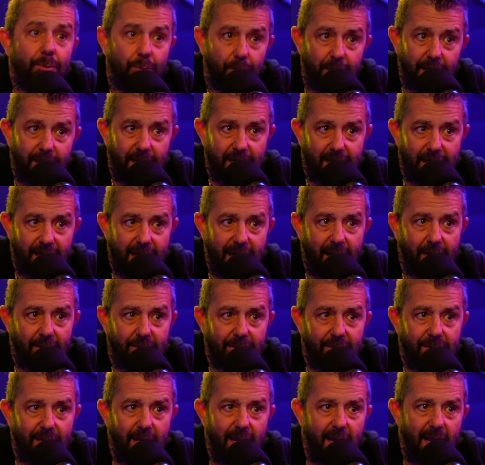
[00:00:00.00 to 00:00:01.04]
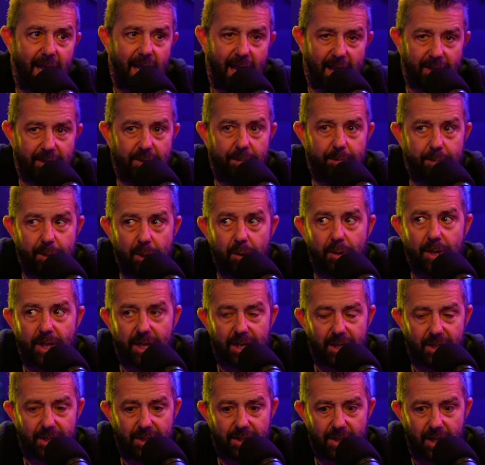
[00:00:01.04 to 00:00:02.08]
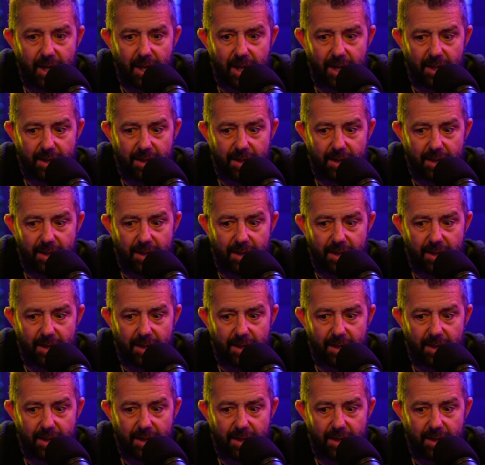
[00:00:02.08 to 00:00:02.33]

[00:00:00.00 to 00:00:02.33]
really announce. And the beauty is